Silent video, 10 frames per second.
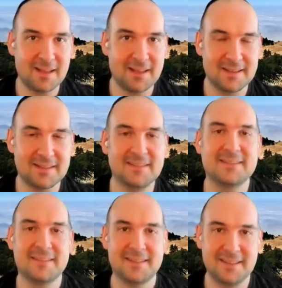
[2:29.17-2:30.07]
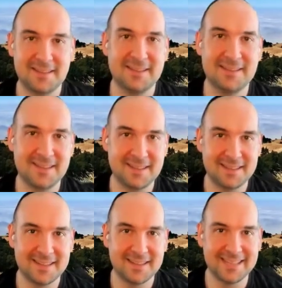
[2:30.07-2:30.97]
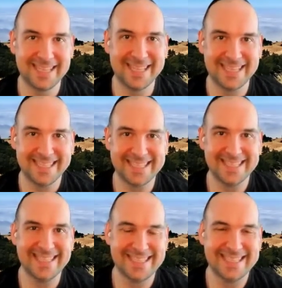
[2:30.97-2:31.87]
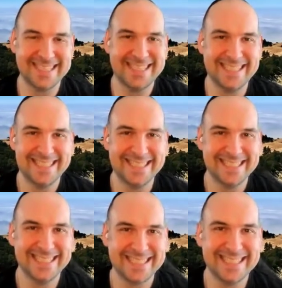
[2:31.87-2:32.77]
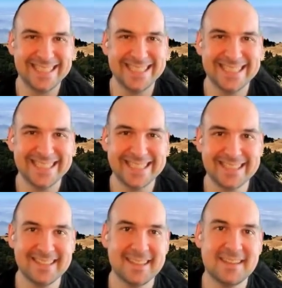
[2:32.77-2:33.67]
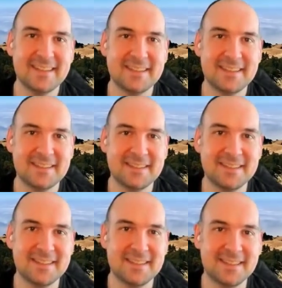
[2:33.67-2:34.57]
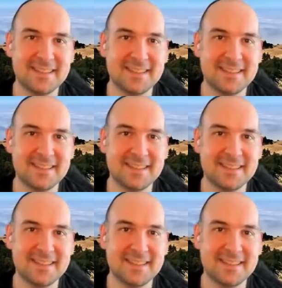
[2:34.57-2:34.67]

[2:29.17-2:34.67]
No words are spoken by the person on screen.